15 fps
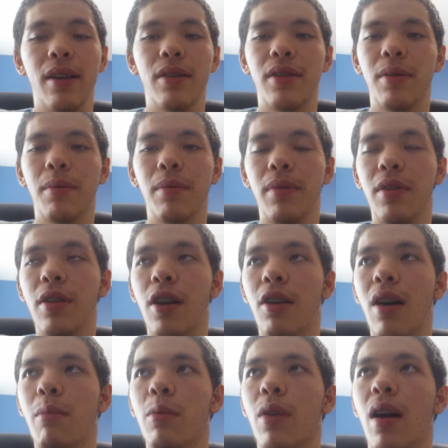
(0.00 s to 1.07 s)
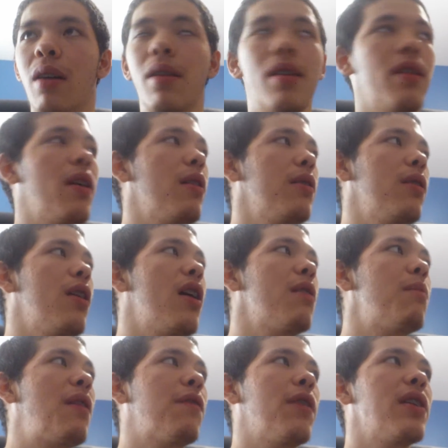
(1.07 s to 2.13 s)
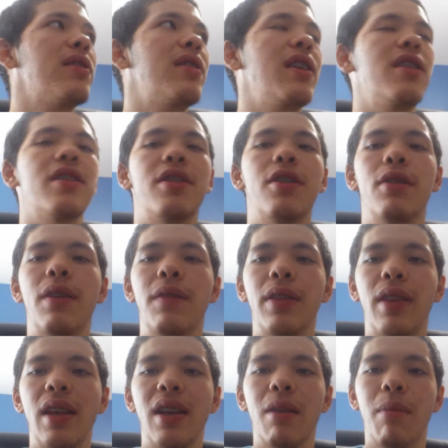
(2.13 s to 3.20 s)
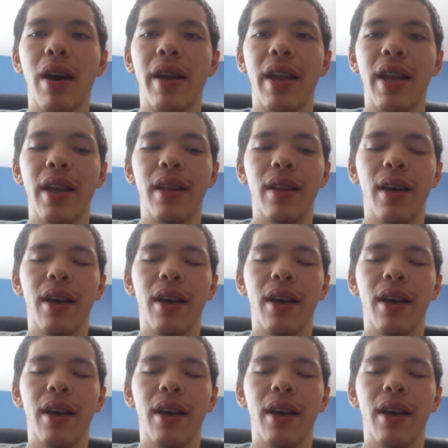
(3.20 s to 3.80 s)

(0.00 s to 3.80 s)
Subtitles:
so, you know, a lot of my friends, they just don't even think about it.